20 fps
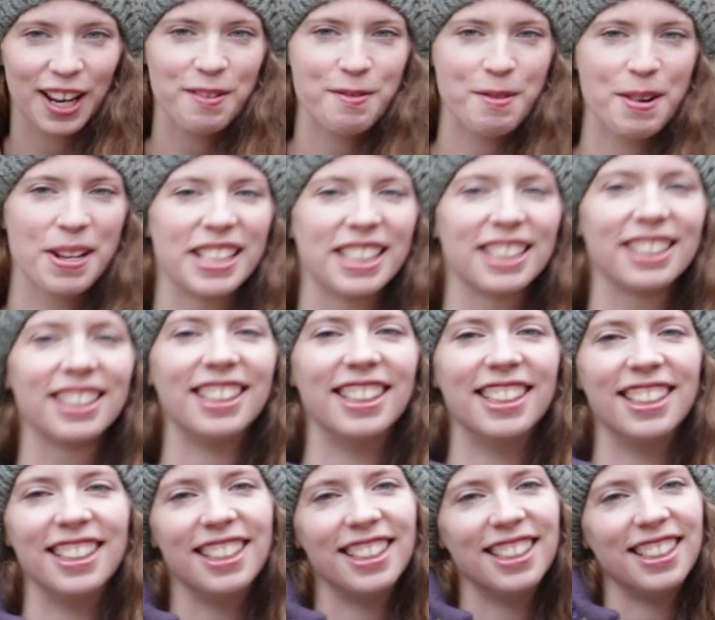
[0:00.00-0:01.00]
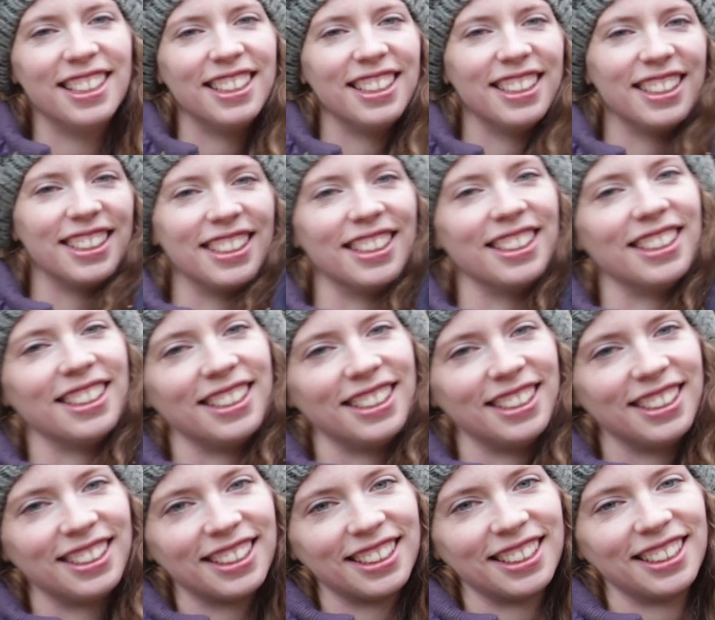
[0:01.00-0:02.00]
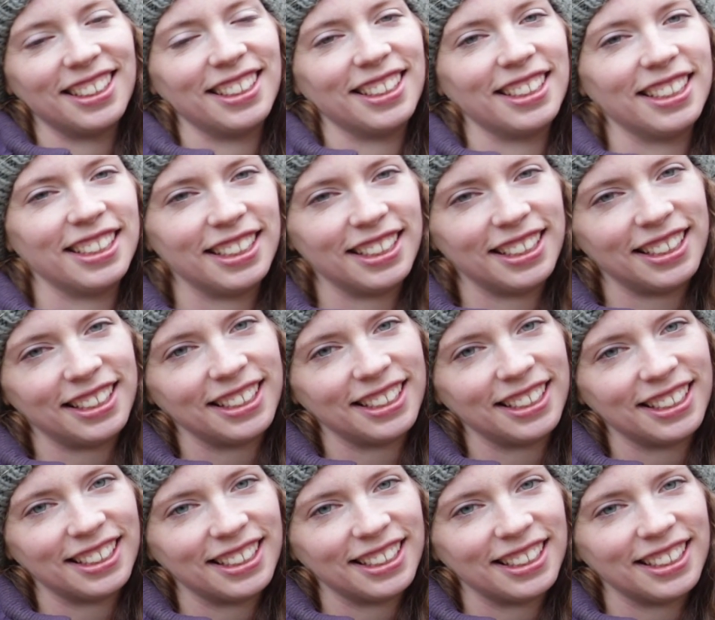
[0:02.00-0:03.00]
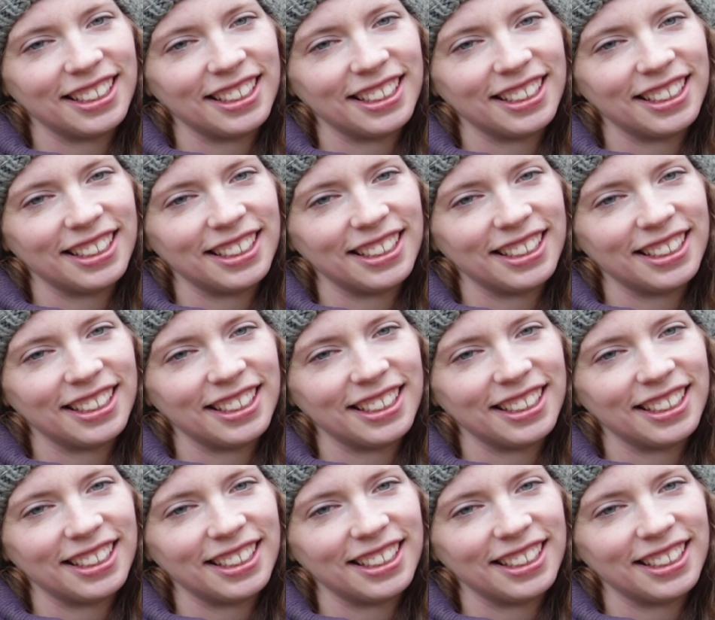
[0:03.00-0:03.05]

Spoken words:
[no speech]